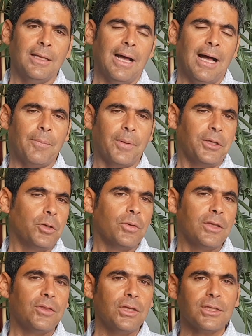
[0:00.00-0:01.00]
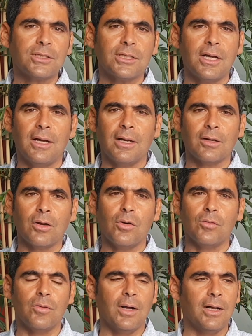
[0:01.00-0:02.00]
A priori, things
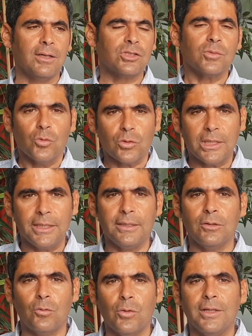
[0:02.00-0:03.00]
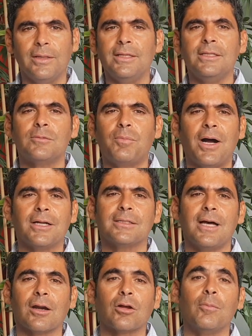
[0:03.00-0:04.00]
go smoothly when these
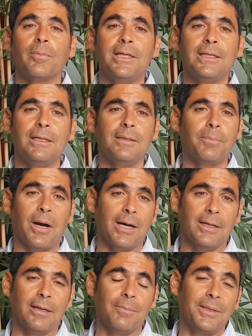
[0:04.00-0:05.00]
parts are completely parallel,